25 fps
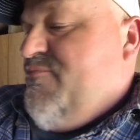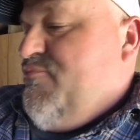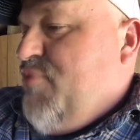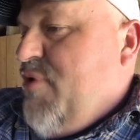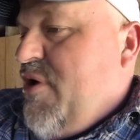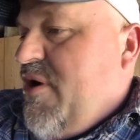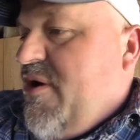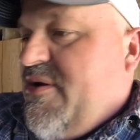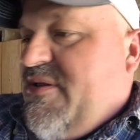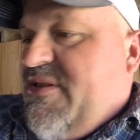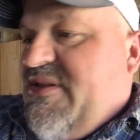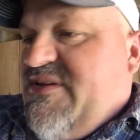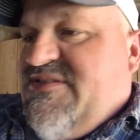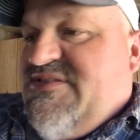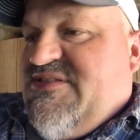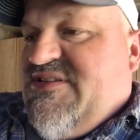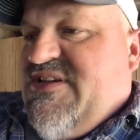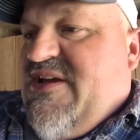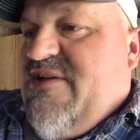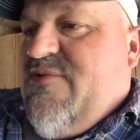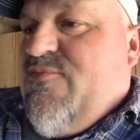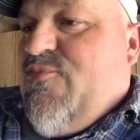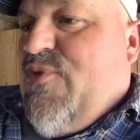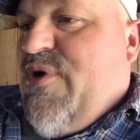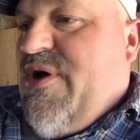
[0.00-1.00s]
Broccoli,
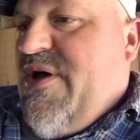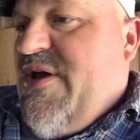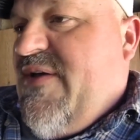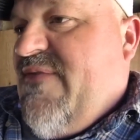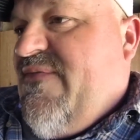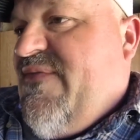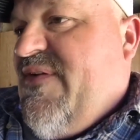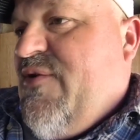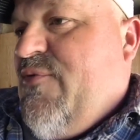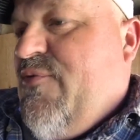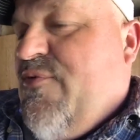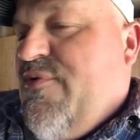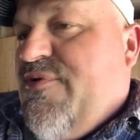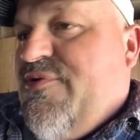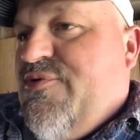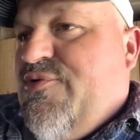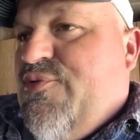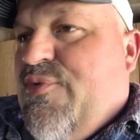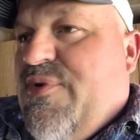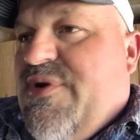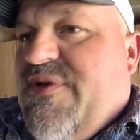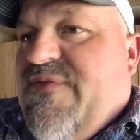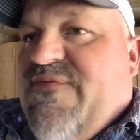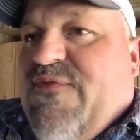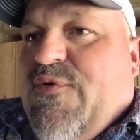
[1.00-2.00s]
same way. If they want
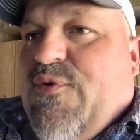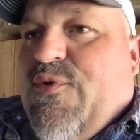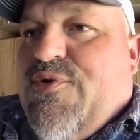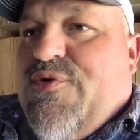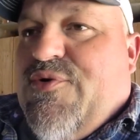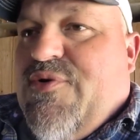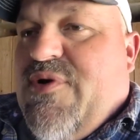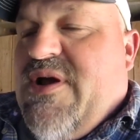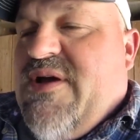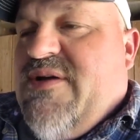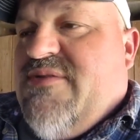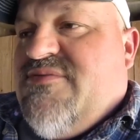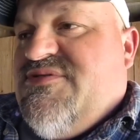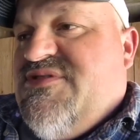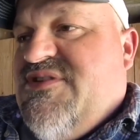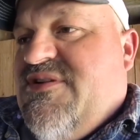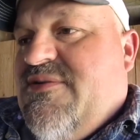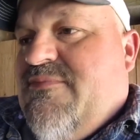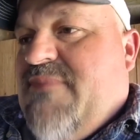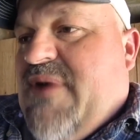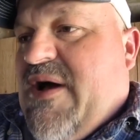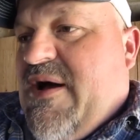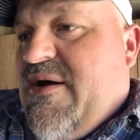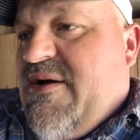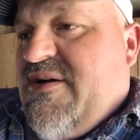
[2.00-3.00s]
24 crowns in a
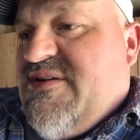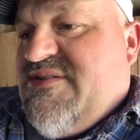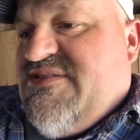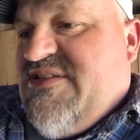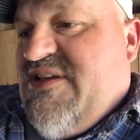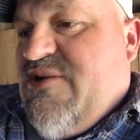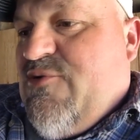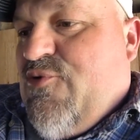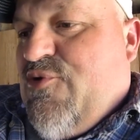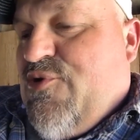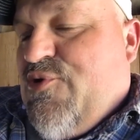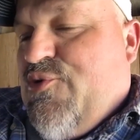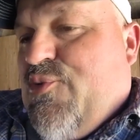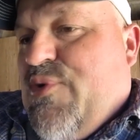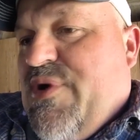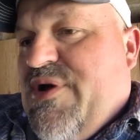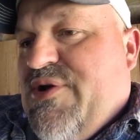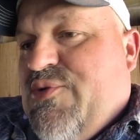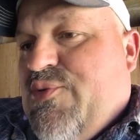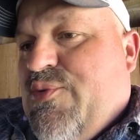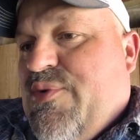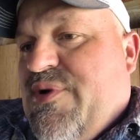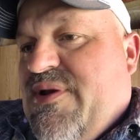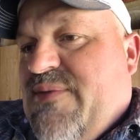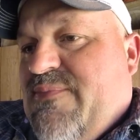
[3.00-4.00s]
box, they want it to weigh
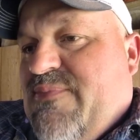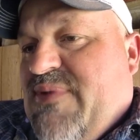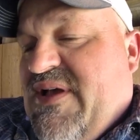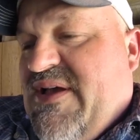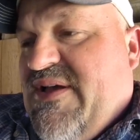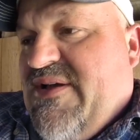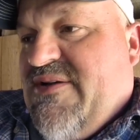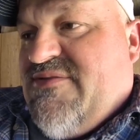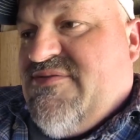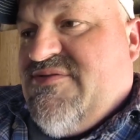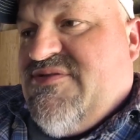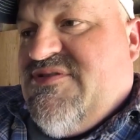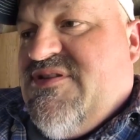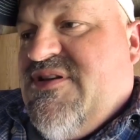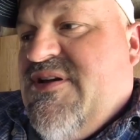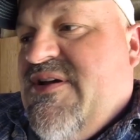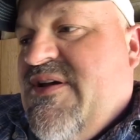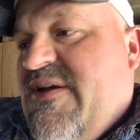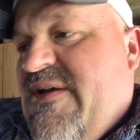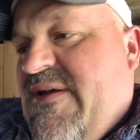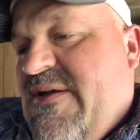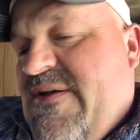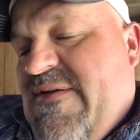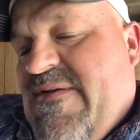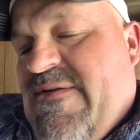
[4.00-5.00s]
20 pounds.
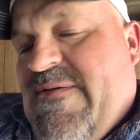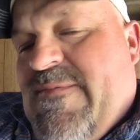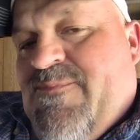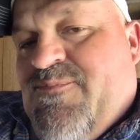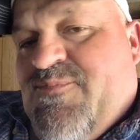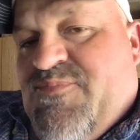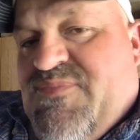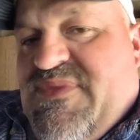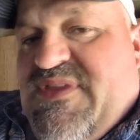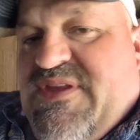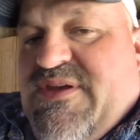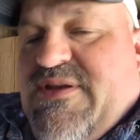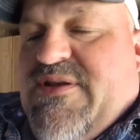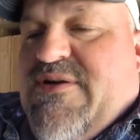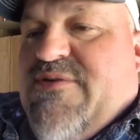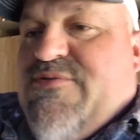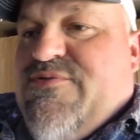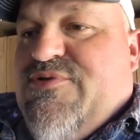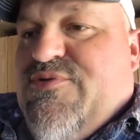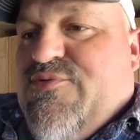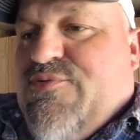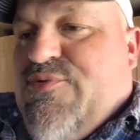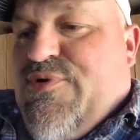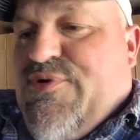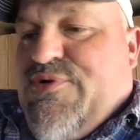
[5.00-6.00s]
You know,
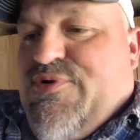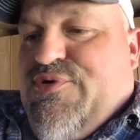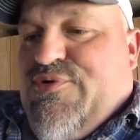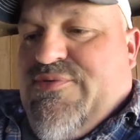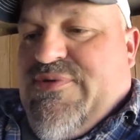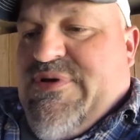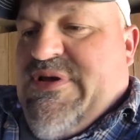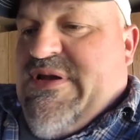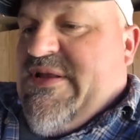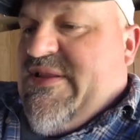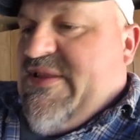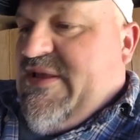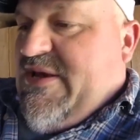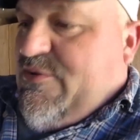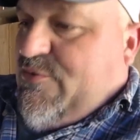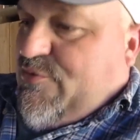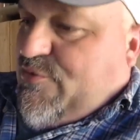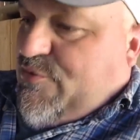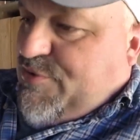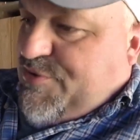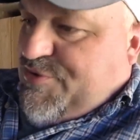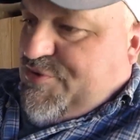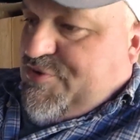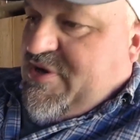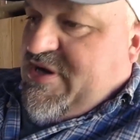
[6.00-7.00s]
they don't
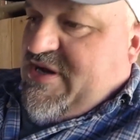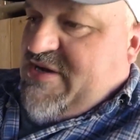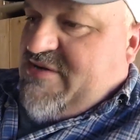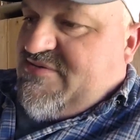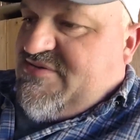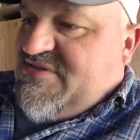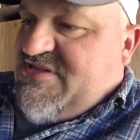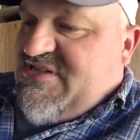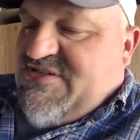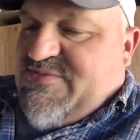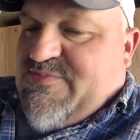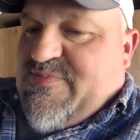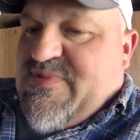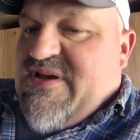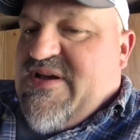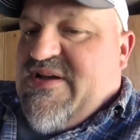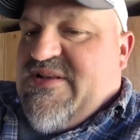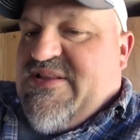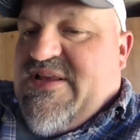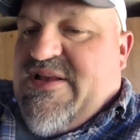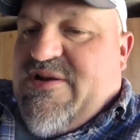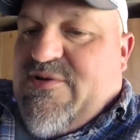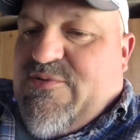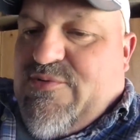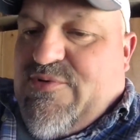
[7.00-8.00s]
want crowns this big.
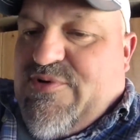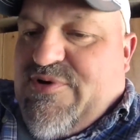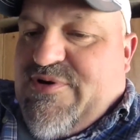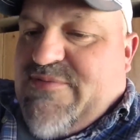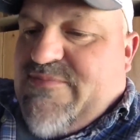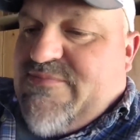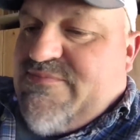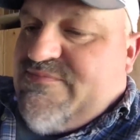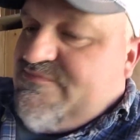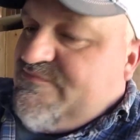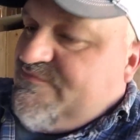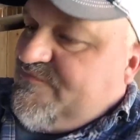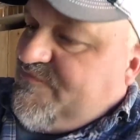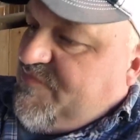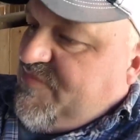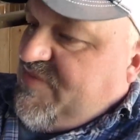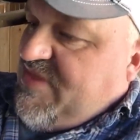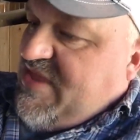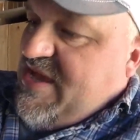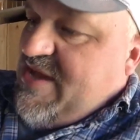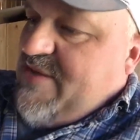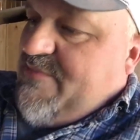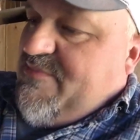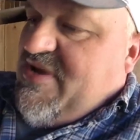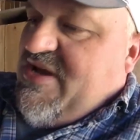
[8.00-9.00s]
They don't want them
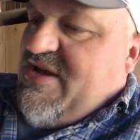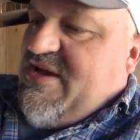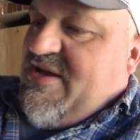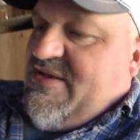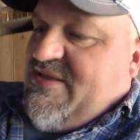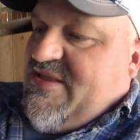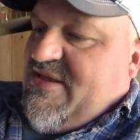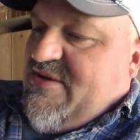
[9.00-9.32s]
that big.